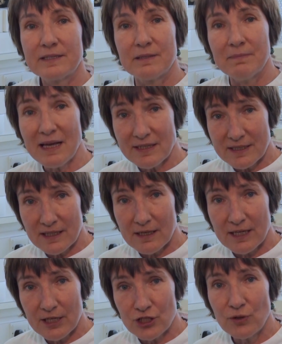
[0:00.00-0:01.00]
domestic
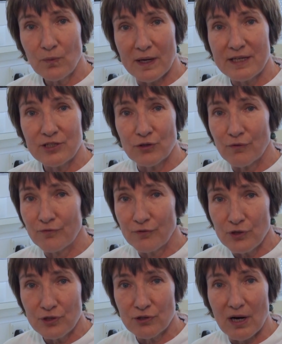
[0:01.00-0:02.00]
kitchen waste or
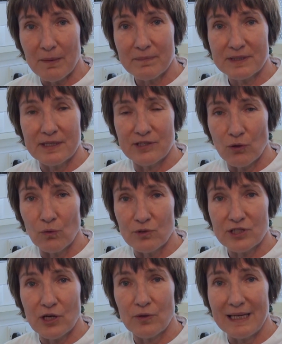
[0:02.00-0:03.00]
food scraps is
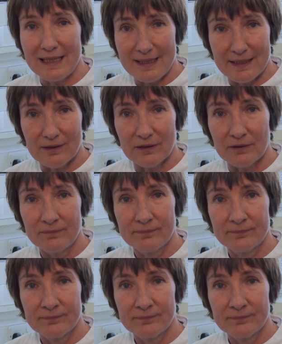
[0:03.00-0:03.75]
also illegal.